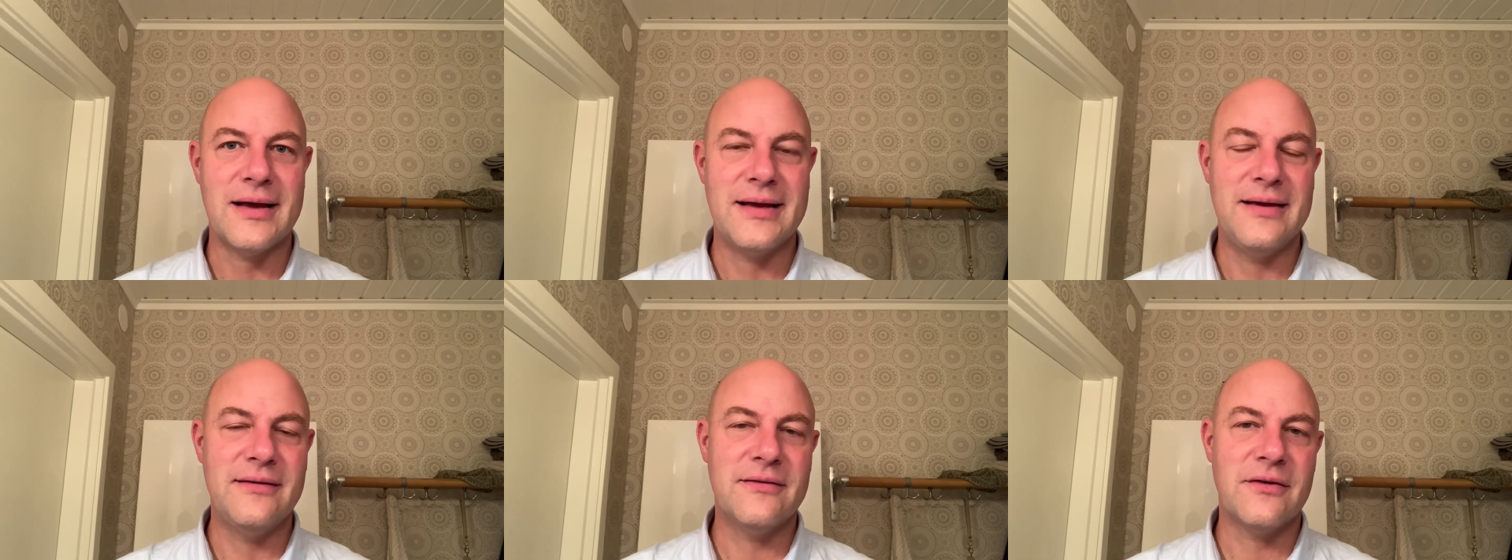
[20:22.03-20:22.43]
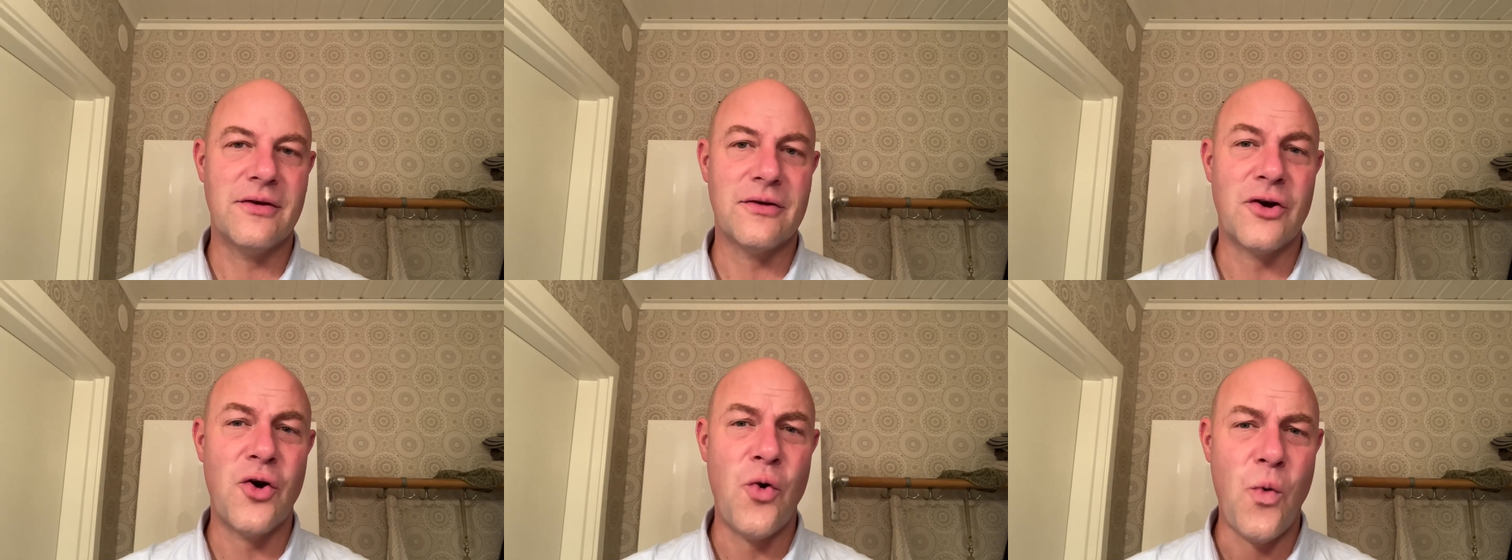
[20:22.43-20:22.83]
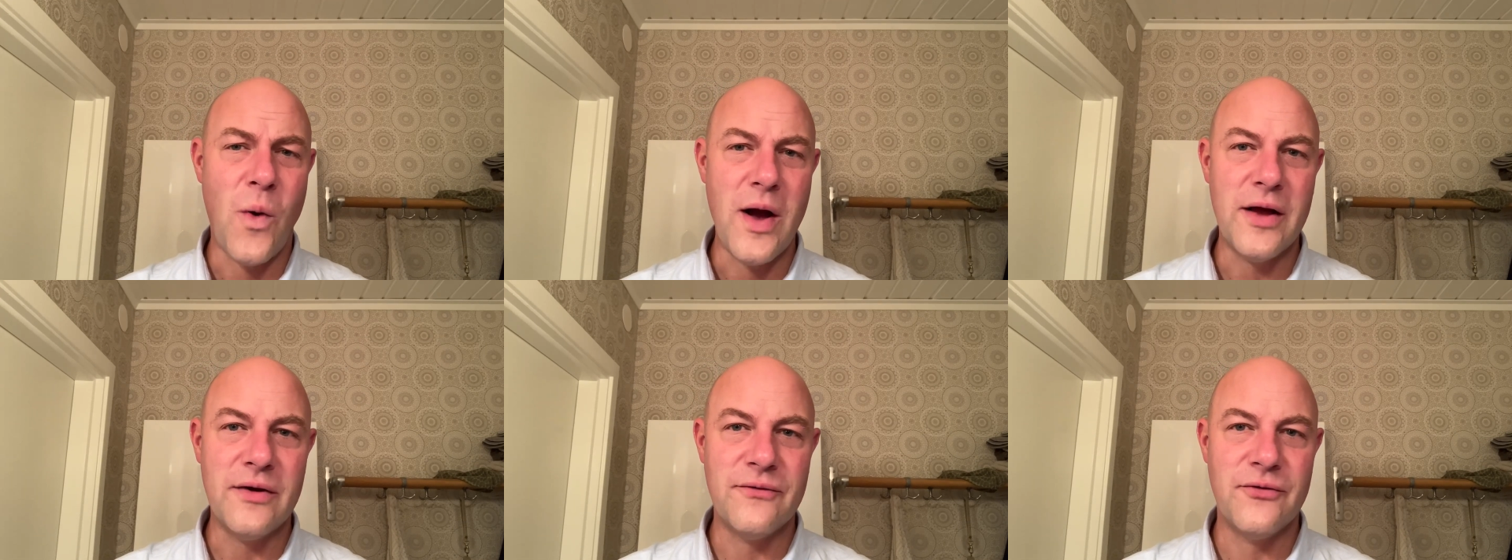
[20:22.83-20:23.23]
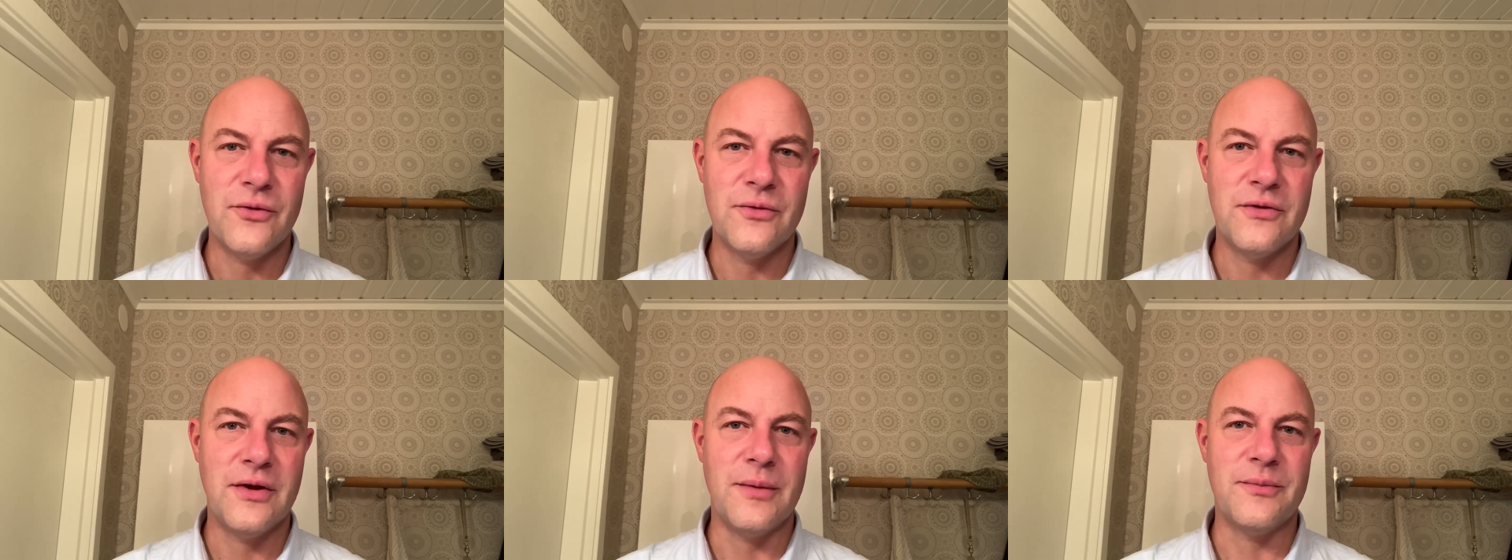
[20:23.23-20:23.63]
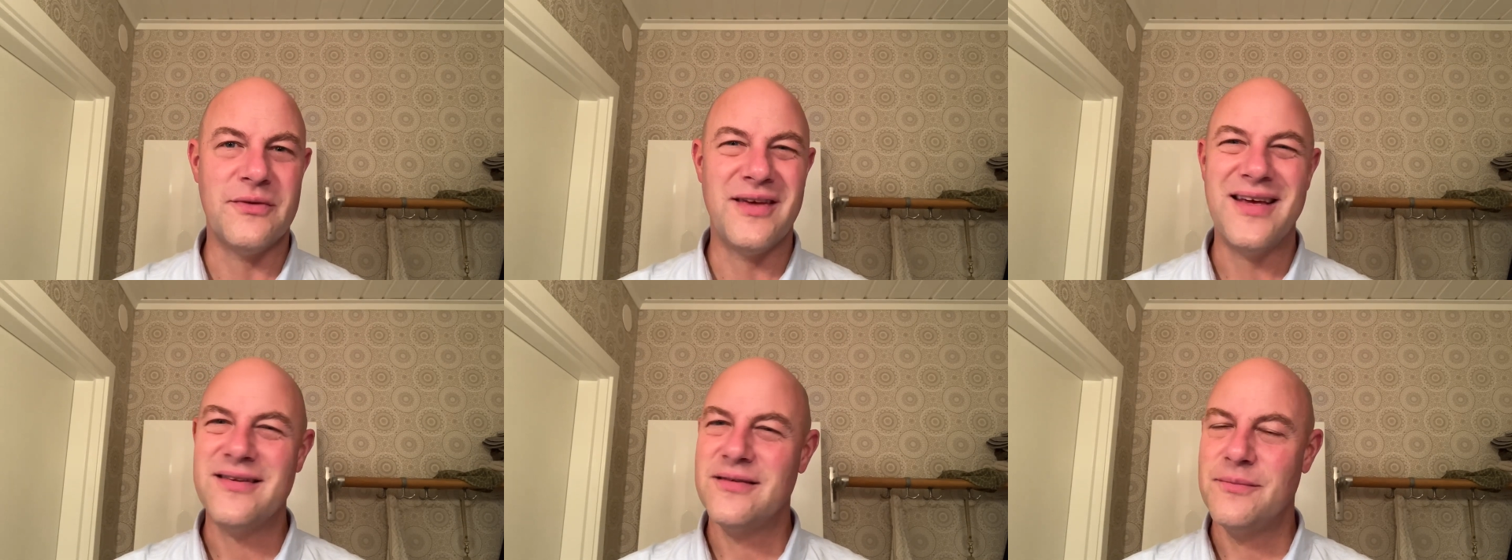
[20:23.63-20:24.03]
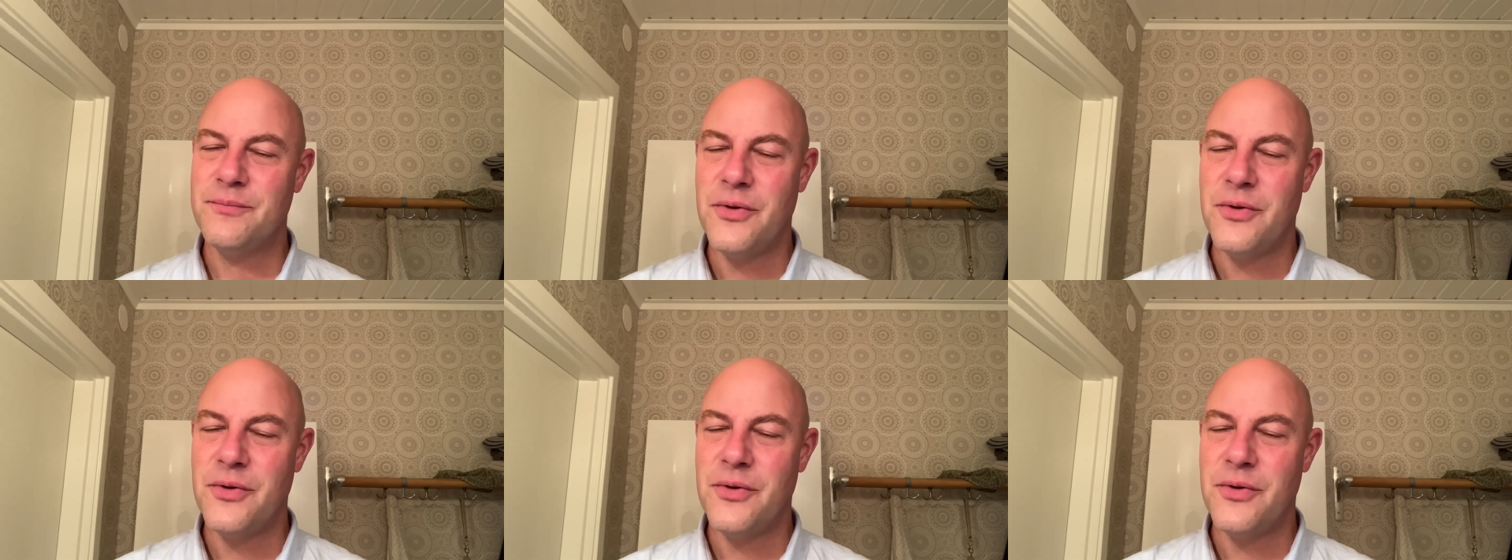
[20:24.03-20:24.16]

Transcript: He's got quite a few tips. He hasn't